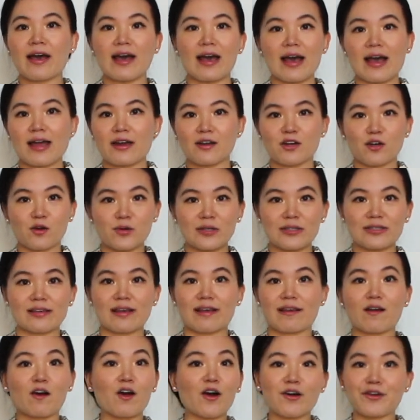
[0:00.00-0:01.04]
I know it's
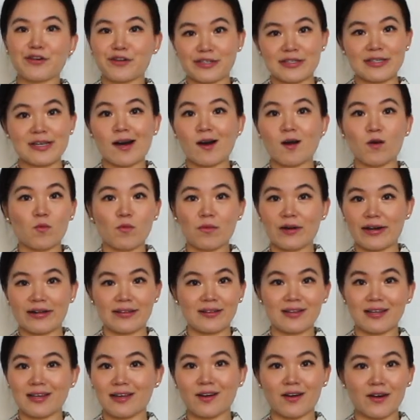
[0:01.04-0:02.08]
like hard to tell where
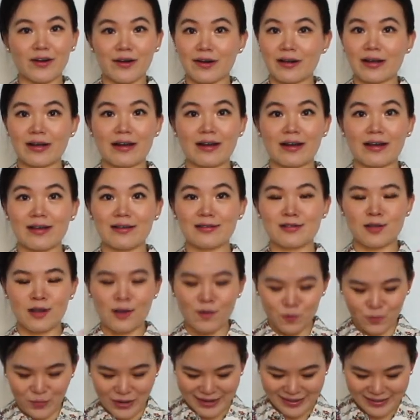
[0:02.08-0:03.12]
the cardigan is
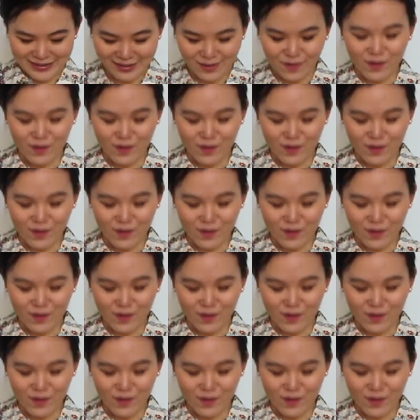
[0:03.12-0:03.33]
with